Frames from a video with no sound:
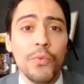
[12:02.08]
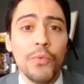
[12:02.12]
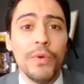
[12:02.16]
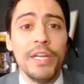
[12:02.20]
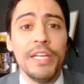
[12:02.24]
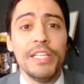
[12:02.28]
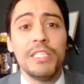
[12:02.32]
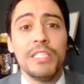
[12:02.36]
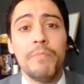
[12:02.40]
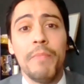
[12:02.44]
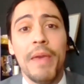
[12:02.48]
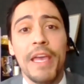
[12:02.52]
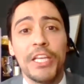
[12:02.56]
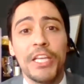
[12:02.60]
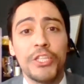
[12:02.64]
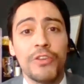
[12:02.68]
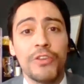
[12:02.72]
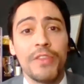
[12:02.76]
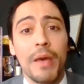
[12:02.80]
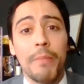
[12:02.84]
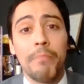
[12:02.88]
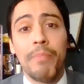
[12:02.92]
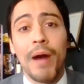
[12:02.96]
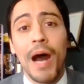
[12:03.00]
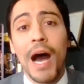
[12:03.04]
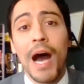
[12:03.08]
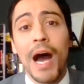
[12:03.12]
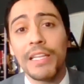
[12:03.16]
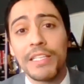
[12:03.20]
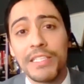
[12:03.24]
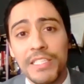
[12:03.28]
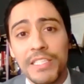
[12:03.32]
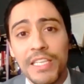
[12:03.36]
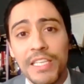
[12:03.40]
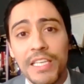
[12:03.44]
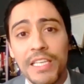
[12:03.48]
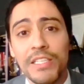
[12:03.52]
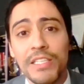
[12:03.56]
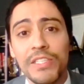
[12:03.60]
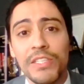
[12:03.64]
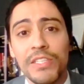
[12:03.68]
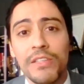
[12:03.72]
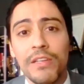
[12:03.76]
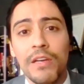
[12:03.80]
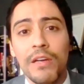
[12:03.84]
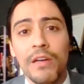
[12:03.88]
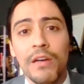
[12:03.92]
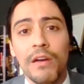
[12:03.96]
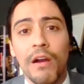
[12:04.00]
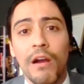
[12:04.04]
we need to make sure that
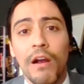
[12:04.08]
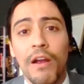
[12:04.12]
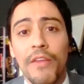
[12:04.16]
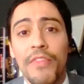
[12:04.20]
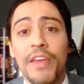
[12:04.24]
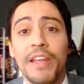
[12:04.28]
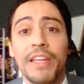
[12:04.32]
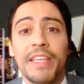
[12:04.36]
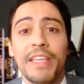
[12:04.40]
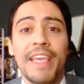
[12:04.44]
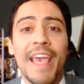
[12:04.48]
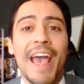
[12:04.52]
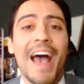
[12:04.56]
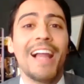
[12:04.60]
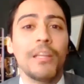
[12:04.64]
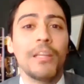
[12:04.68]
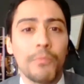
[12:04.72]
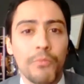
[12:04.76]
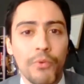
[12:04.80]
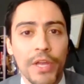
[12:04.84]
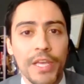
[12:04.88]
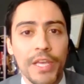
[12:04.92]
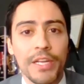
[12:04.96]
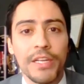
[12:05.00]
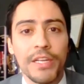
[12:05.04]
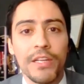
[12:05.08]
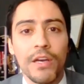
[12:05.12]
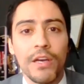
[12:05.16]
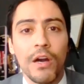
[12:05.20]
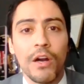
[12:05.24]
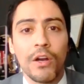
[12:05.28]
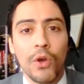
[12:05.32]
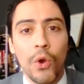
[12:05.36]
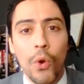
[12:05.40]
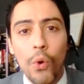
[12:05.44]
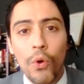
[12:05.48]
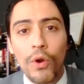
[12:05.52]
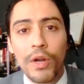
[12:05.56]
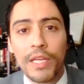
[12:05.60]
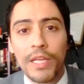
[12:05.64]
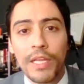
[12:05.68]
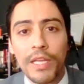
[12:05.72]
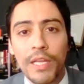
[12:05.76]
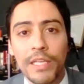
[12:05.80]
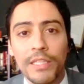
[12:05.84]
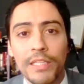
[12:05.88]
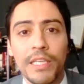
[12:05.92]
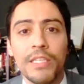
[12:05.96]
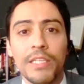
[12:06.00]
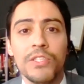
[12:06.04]
policies are then calibrated
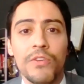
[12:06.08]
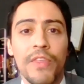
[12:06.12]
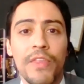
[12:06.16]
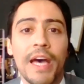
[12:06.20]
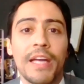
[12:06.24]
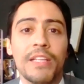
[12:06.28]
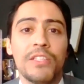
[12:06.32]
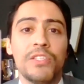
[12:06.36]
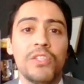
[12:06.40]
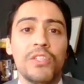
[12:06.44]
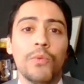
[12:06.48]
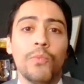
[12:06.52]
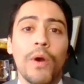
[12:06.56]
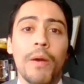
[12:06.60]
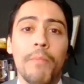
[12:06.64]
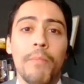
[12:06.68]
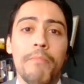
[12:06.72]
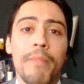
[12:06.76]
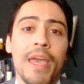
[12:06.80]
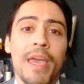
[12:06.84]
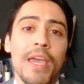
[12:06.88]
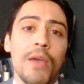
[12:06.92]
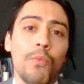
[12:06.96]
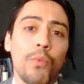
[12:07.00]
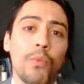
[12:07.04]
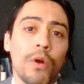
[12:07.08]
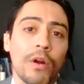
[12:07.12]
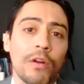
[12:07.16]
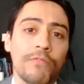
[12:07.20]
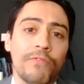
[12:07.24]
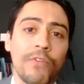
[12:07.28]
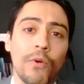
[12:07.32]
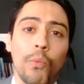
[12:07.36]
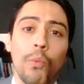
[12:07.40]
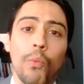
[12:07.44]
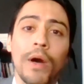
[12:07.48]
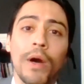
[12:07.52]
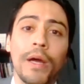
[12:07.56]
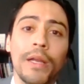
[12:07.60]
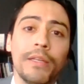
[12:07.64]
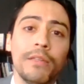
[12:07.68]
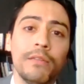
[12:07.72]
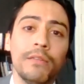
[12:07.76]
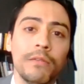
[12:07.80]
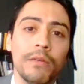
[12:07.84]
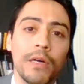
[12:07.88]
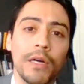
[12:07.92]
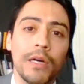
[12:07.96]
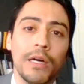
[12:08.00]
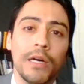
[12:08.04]
accordingly to that. So what may work for
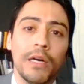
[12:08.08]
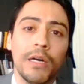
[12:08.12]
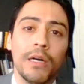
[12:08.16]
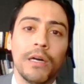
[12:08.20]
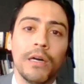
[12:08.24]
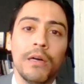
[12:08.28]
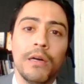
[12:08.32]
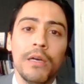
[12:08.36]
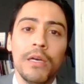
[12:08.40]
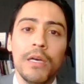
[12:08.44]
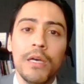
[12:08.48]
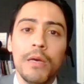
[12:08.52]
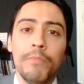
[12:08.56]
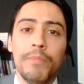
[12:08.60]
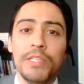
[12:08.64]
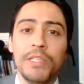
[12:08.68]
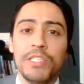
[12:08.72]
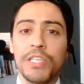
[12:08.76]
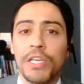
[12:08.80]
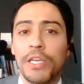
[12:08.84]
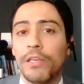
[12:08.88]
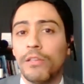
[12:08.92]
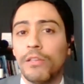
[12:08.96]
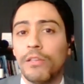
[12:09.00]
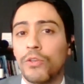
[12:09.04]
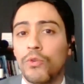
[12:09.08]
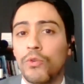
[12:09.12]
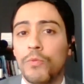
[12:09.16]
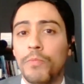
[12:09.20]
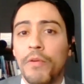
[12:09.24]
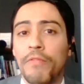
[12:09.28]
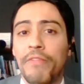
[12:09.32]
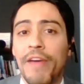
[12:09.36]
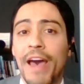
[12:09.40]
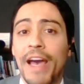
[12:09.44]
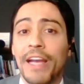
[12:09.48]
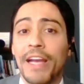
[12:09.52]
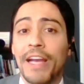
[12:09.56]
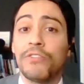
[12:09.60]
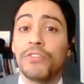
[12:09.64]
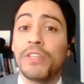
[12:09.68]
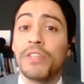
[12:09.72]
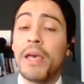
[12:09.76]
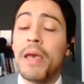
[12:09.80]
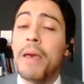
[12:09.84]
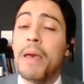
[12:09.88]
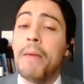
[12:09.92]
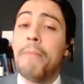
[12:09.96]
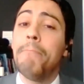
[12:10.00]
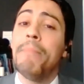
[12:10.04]
one particular group of actors
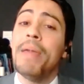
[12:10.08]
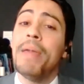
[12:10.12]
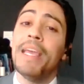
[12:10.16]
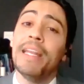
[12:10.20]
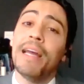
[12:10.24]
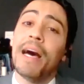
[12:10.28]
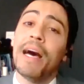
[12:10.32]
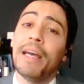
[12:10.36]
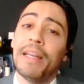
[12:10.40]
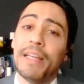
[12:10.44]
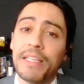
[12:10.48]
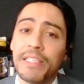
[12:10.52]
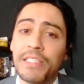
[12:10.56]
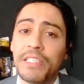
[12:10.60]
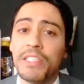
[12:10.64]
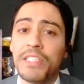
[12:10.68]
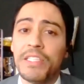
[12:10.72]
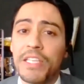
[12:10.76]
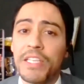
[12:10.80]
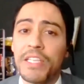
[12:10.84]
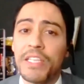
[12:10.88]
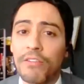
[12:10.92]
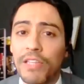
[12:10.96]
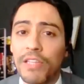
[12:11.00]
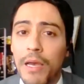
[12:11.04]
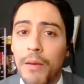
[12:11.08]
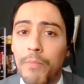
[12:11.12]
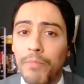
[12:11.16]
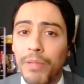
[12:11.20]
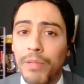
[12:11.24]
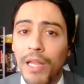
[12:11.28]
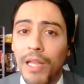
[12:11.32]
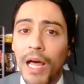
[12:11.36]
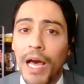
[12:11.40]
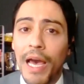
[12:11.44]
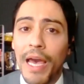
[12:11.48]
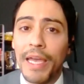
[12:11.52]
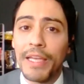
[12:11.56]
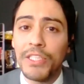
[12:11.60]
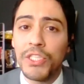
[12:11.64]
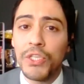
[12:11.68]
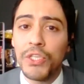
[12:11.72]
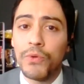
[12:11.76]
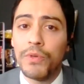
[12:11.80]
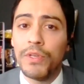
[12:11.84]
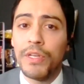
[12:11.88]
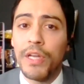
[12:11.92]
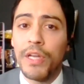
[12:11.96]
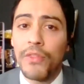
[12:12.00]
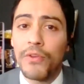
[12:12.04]
may not necessarily apply
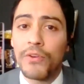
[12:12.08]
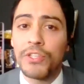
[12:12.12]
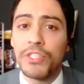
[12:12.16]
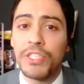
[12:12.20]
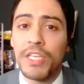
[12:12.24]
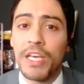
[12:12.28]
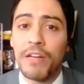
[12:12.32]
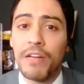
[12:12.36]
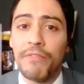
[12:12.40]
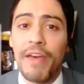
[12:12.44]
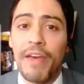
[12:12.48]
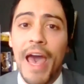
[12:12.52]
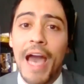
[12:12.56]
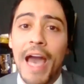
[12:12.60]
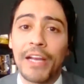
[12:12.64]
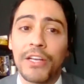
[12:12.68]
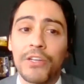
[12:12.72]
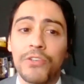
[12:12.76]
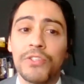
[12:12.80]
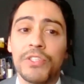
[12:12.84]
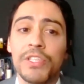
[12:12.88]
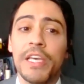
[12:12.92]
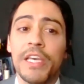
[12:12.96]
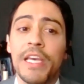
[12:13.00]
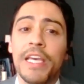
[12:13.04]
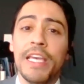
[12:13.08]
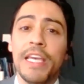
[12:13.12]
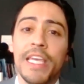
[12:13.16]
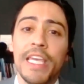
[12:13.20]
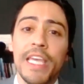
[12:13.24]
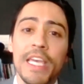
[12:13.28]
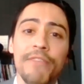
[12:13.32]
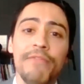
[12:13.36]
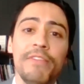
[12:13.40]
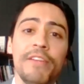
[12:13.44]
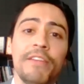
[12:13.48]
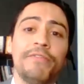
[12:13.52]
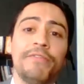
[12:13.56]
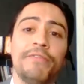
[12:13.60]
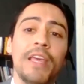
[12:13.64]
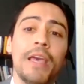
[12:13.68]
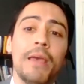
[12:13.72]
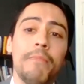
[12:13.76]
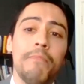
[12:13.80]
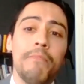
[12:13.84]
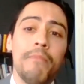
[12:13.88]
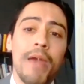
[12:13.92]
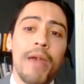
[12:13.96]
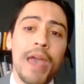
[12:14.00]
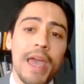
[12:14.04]
to another set of actors, even if they
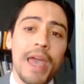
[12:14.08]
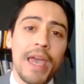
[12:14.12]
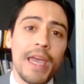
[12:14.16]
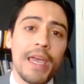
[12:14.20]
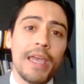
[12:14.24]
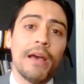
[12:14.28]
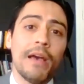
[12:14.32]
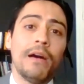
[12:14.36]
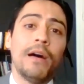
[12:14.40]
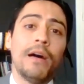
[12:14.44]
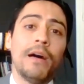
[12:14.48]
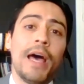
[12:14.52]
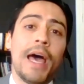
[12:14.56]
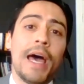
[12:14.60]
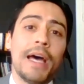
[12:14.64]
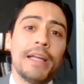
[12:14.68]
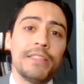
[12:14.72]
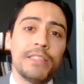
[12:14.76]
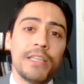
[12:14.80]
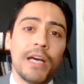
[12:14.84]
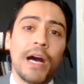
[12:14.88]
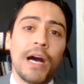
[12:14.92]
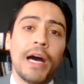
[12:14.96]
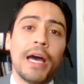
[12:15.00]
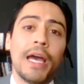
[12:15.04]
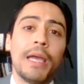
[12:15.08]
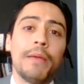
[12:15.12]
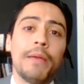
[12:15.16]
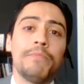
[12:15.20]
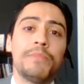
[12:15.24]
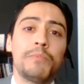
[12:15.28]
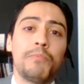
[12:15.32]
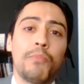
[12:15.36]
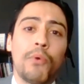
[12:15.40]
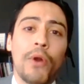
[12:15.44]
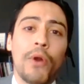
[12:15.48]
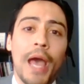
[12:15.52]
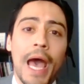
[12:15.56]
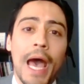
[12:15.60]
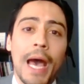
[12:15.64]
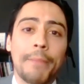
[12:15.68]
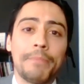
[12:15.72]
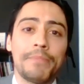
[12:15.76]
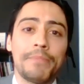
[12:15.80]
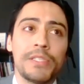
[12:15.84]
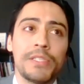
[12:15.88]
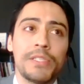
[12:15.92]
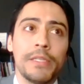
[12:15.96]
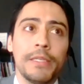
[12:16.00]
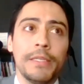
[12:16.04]
may at times
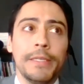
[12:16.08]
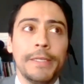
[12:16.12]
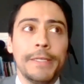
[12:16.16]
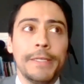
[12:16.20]
perhaps